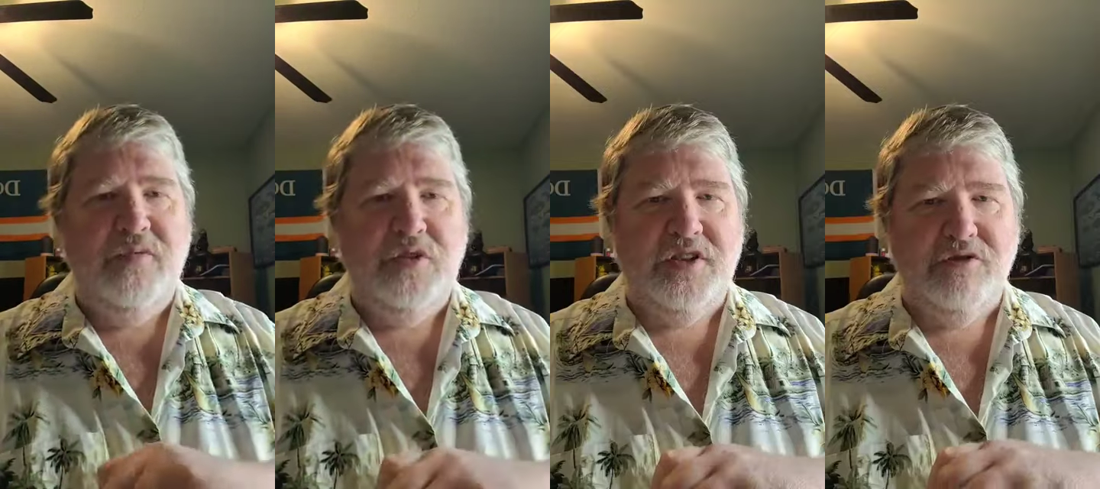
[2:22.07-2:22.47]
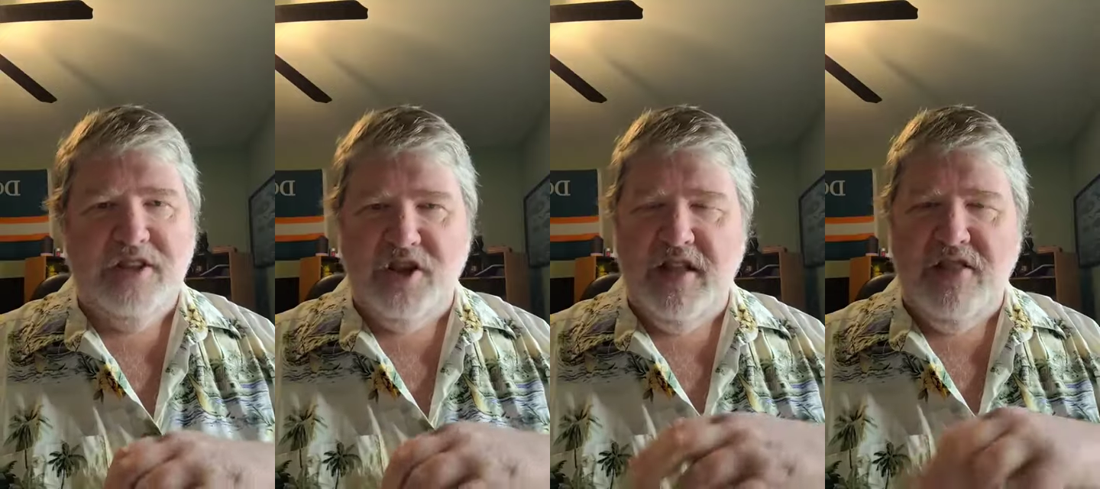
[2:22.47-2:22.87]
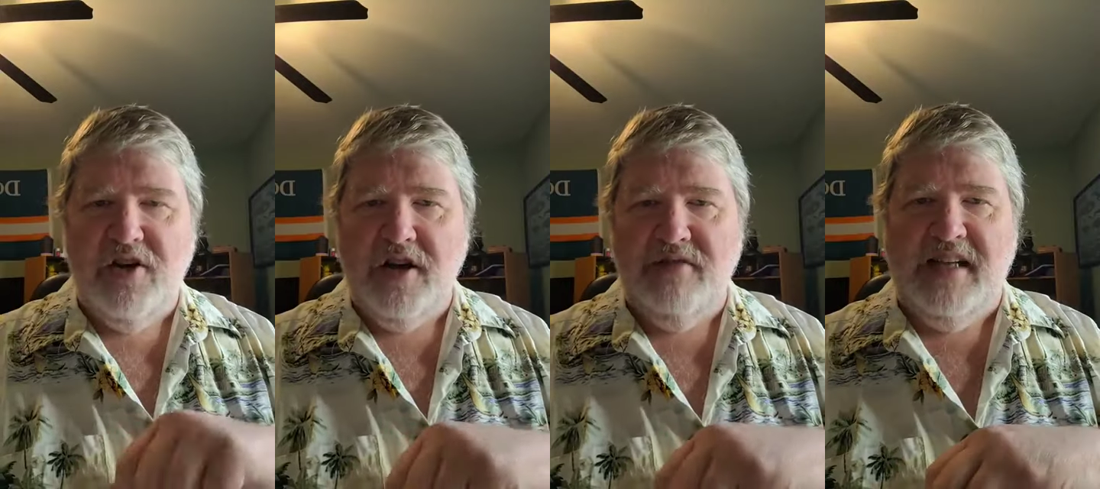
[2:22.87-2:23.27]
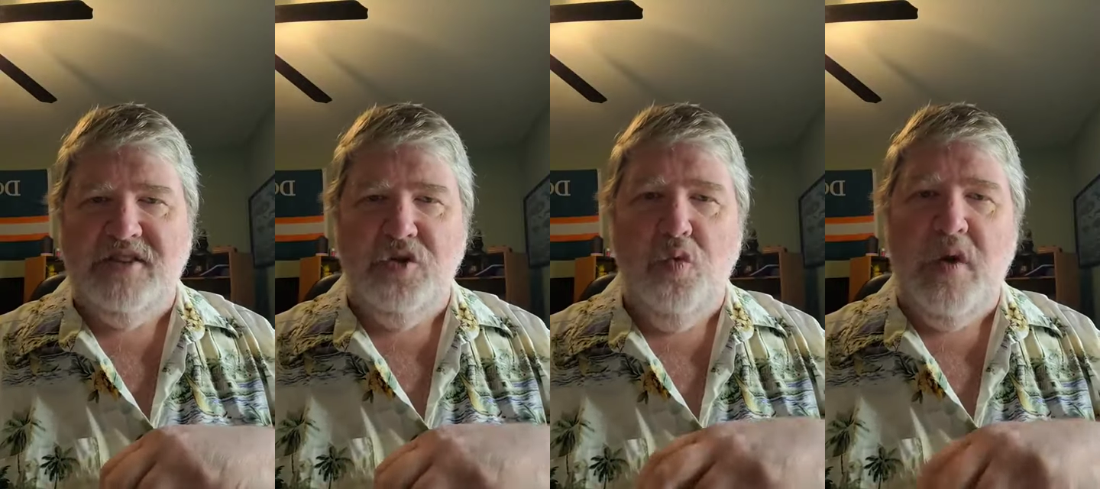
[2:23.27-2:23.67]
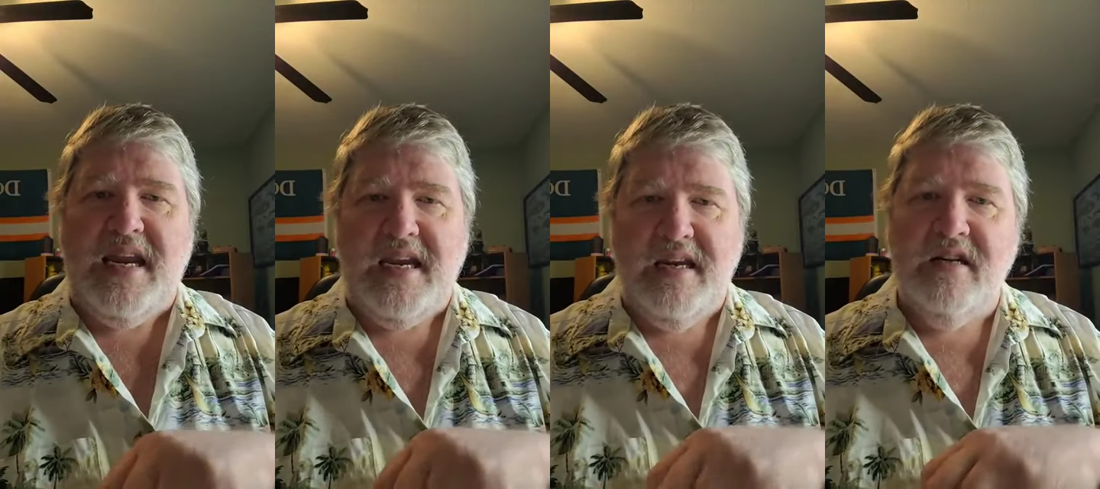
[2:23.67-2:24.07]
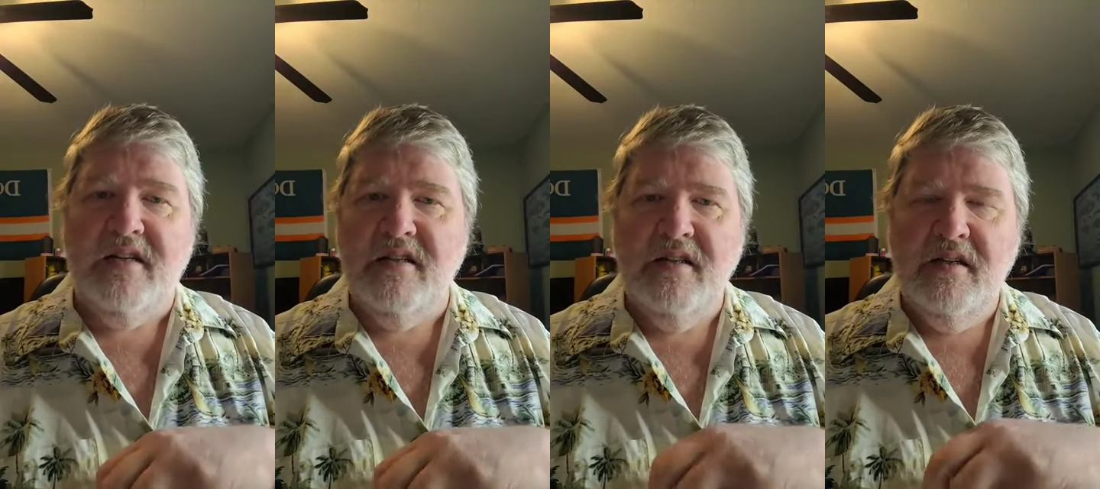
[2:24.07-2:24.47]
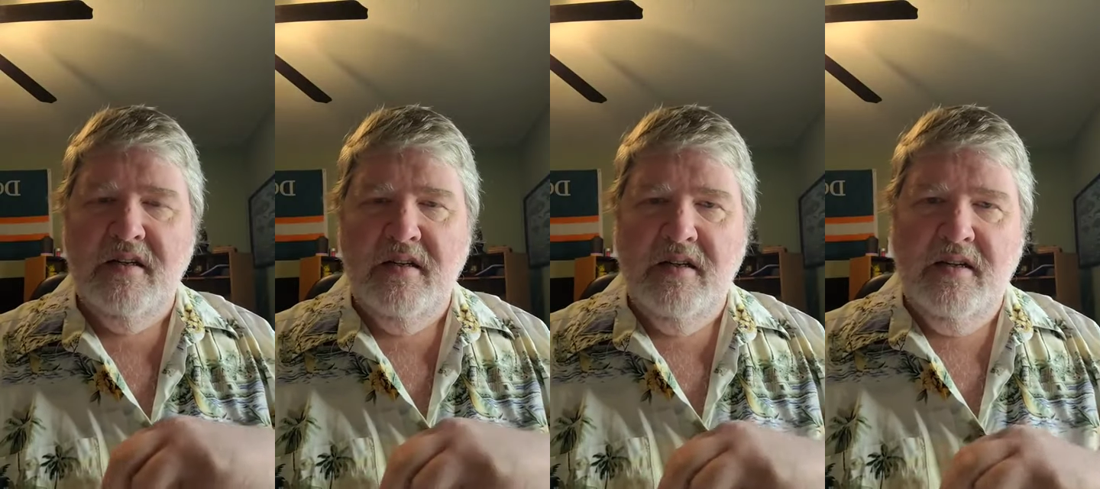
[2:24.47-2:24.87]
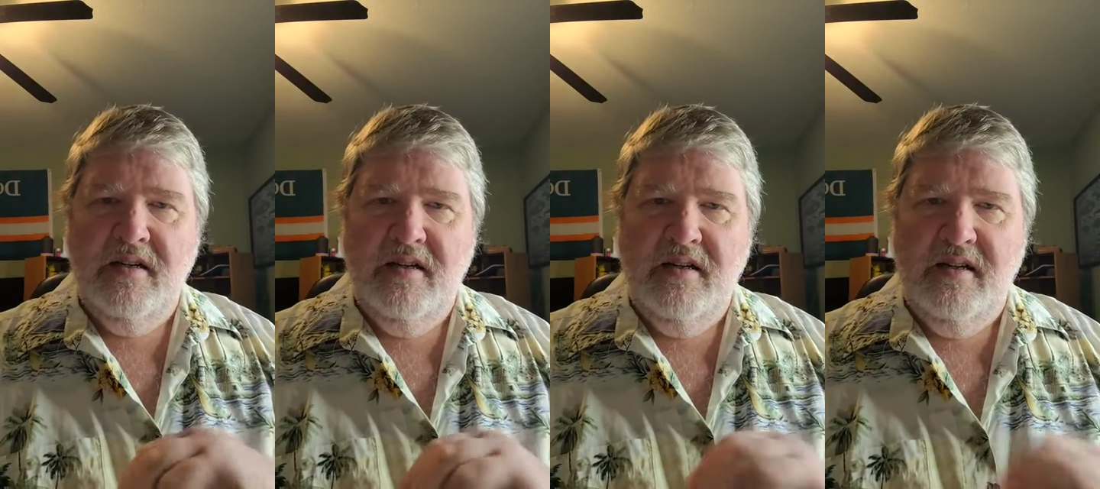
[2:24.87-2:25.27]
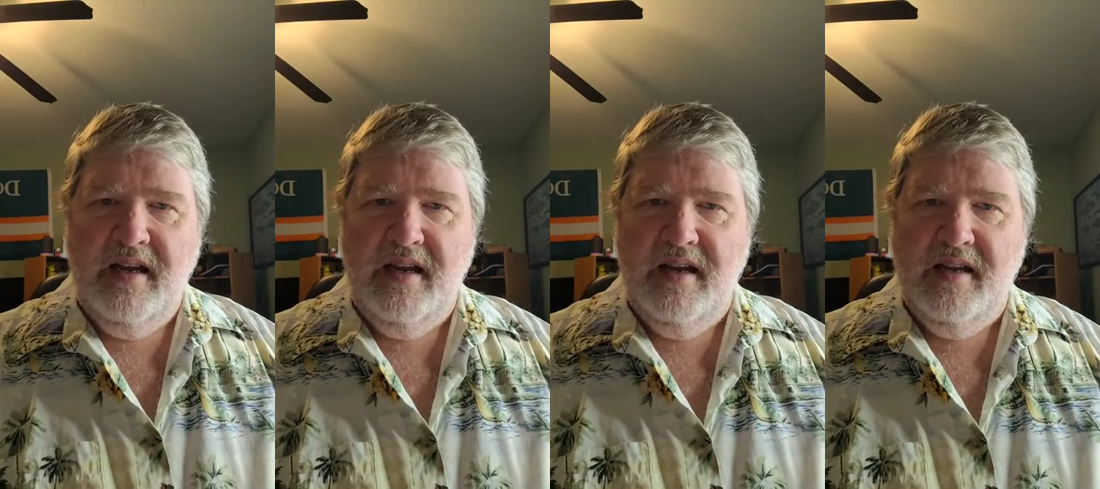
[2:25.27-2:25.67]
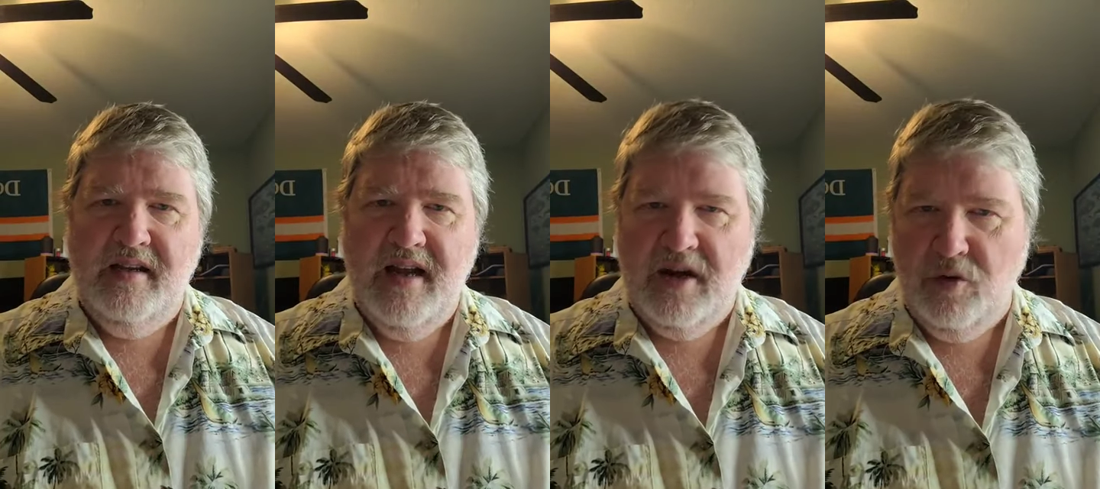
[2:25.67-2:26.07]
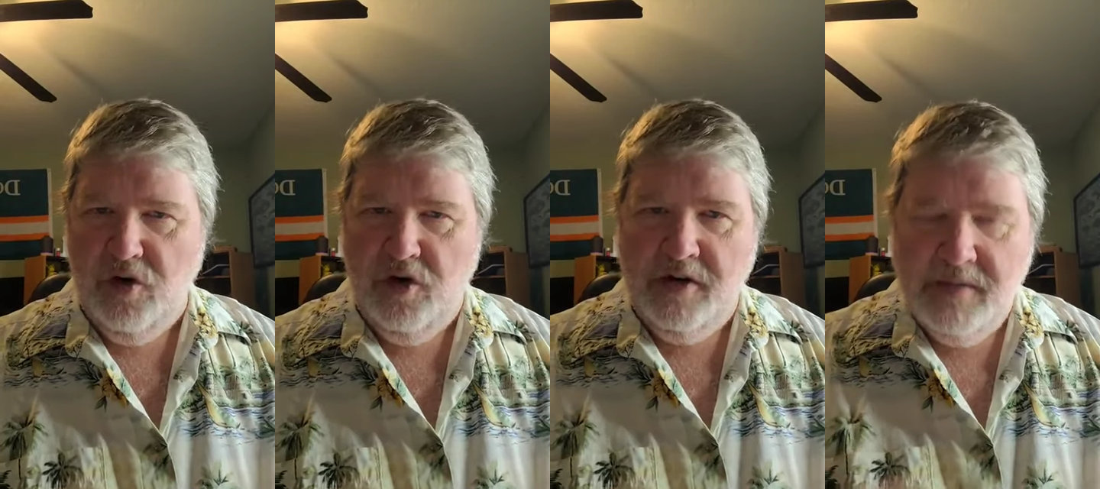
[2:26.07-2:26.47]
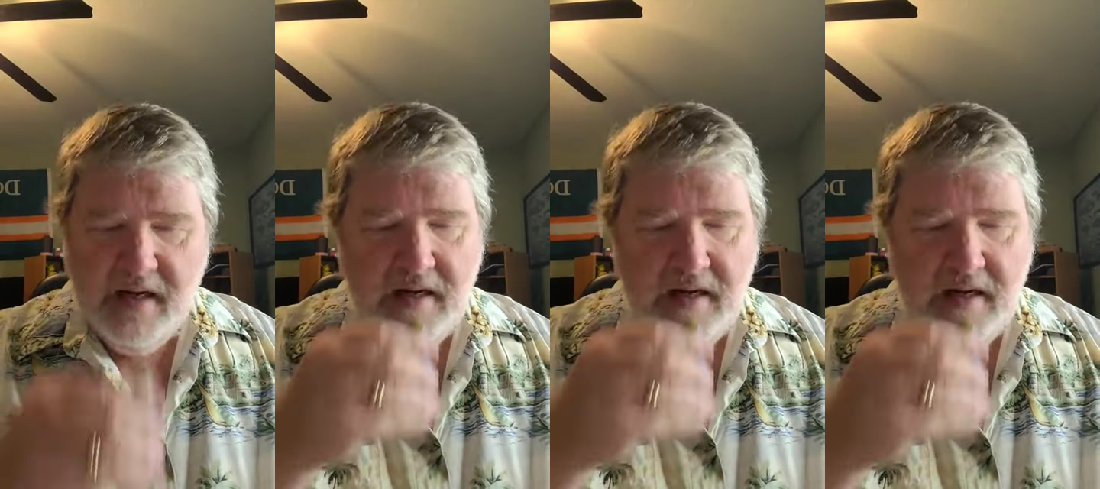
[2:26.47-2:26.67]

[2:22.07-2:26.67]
was originally thought of as a weed in Ecuador.